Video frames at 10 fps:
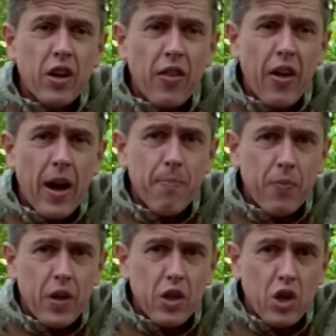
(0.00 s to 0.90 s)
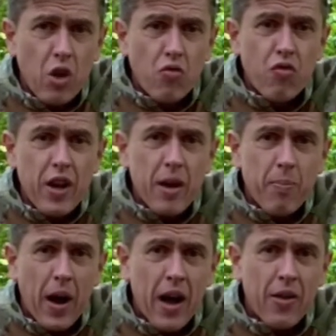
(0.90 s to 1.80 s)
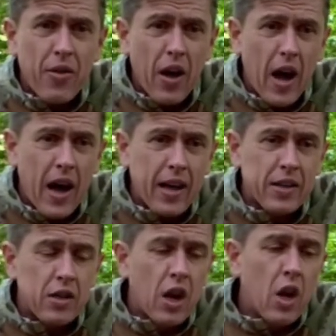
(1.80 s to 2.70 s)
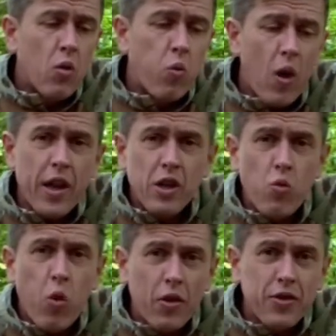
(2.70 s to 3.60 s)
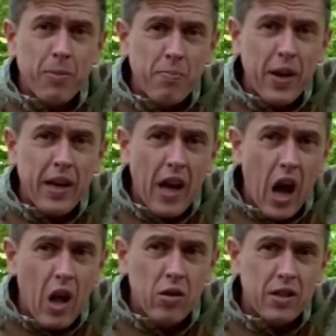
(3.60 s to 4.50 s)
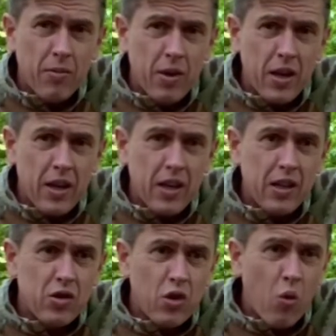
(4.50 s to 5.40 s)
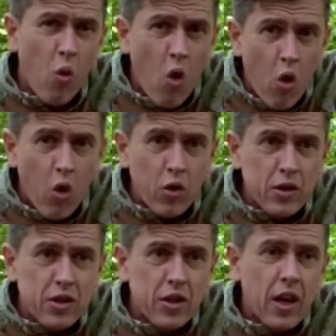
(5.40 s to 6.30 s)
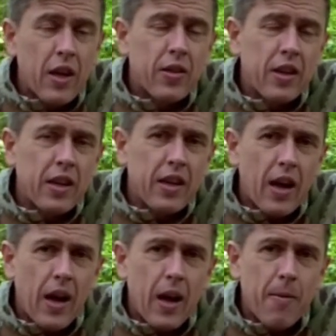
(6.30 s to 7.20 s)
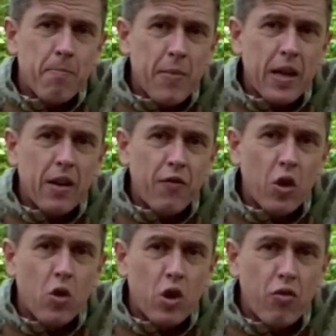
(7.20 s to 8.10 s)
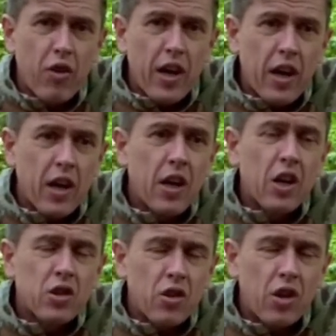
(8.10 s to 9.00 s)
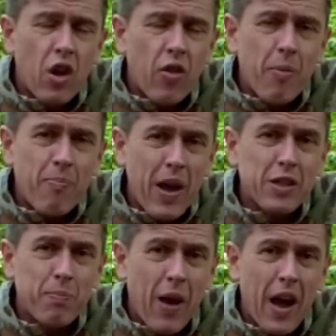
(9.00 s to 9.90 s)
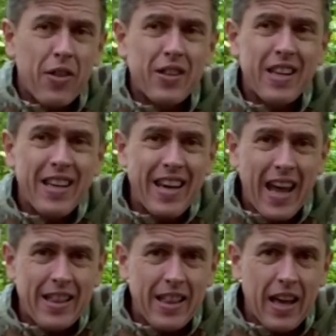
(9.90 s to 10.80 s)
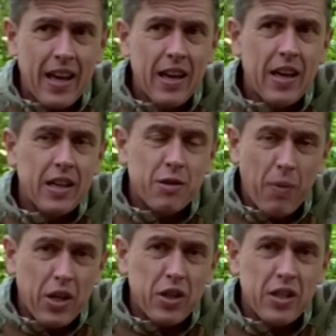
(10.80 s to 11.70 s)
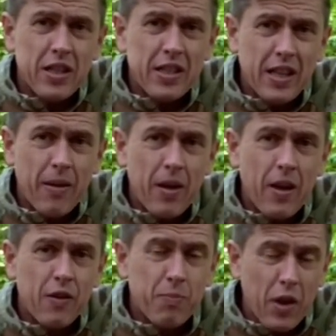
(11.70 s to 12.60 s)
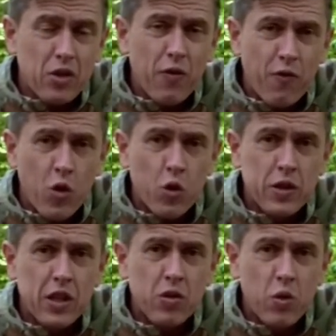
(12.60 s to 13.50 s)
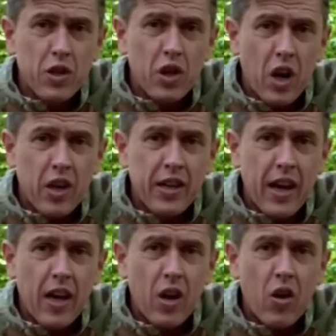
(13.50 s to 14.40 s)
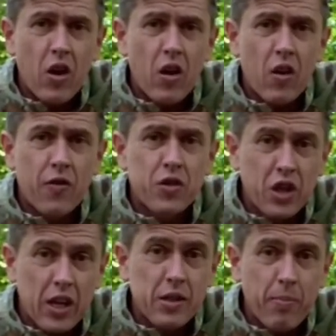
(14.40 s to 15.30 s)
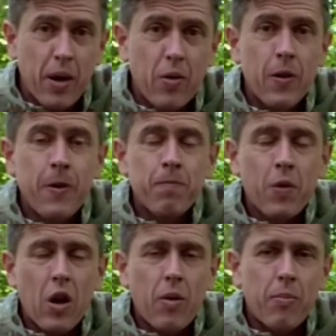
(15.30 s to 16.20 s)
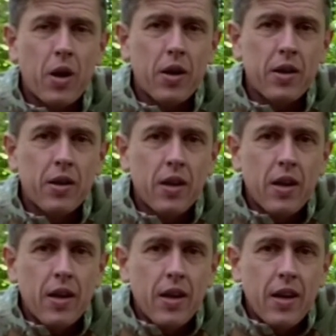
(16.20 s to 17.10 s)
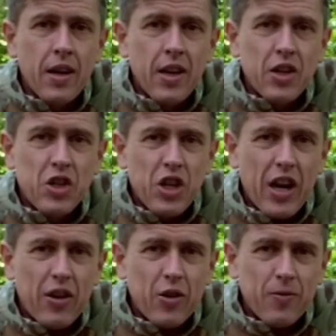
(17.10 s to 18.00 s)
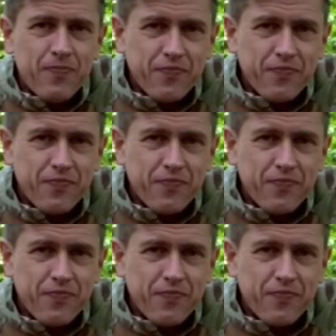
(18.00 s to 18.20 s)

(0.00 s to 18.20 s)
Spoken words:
at that career path and where you want to be ultimately towards the middle of your career, so you're on the best path to get there, especially into the special forces, which I get a lot of chat about on my channel.